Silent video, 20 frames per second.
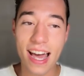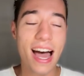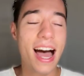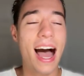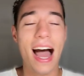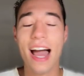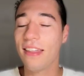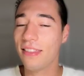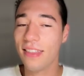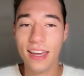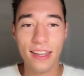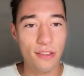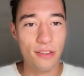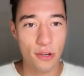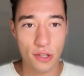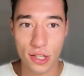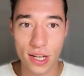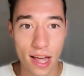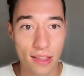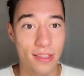i think
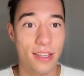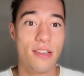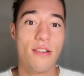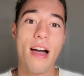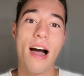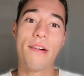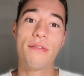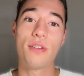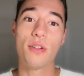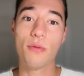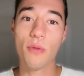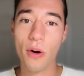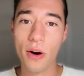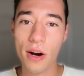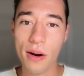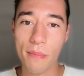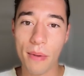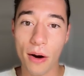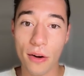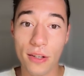there's nothing you have to worry
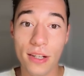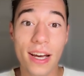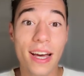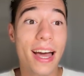about